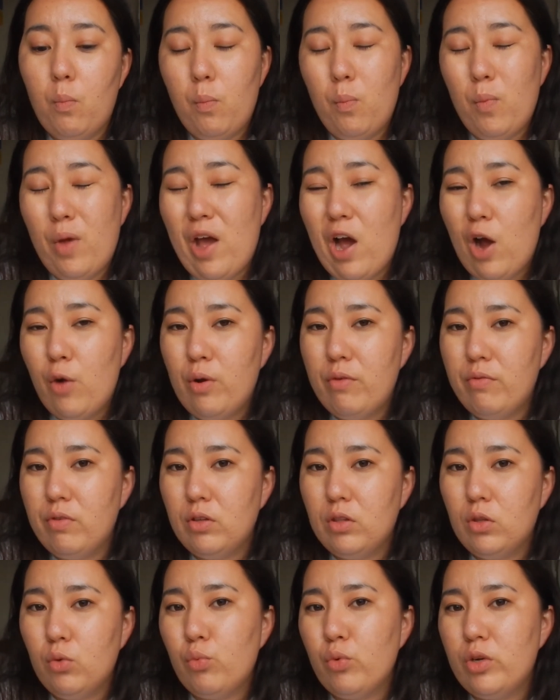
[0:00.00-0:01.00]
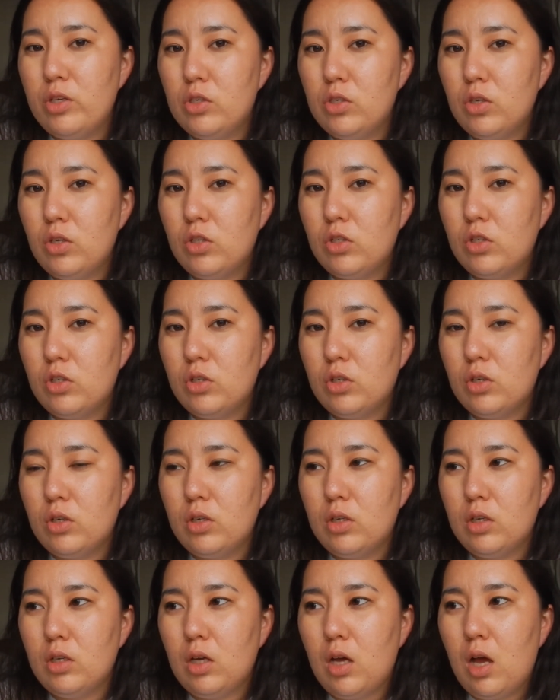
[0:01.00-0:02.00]
However, the research
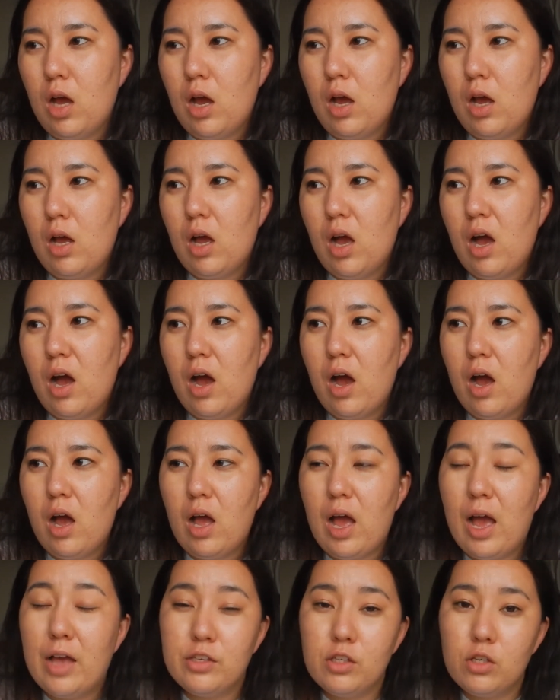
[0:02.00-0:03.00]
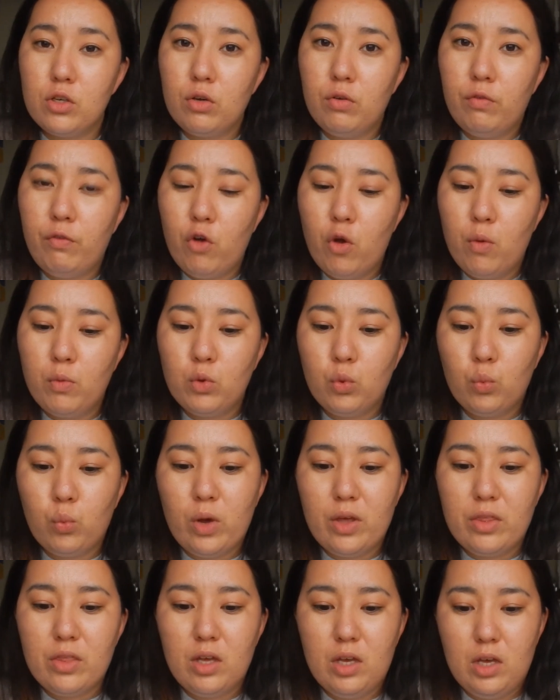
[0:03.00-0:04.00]
hasn't confirmed
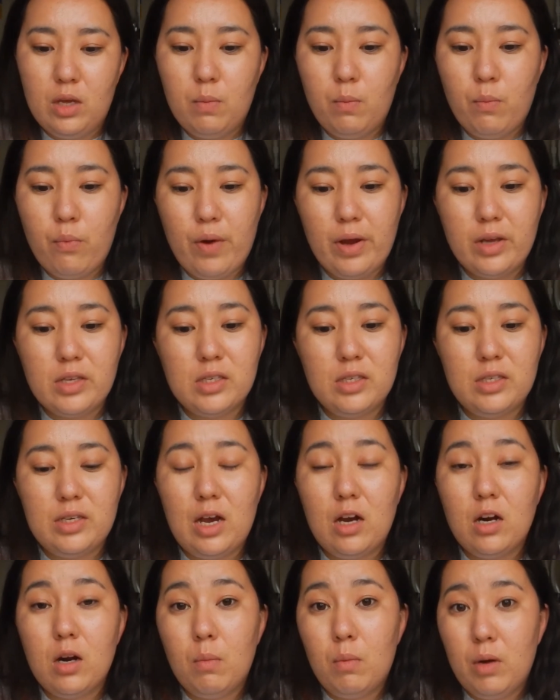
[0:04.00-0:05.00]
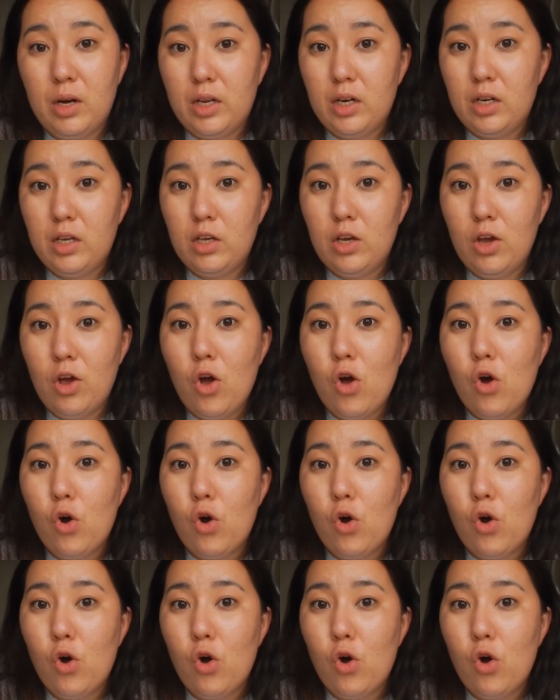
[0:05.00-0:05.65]
whether it breaks it down completely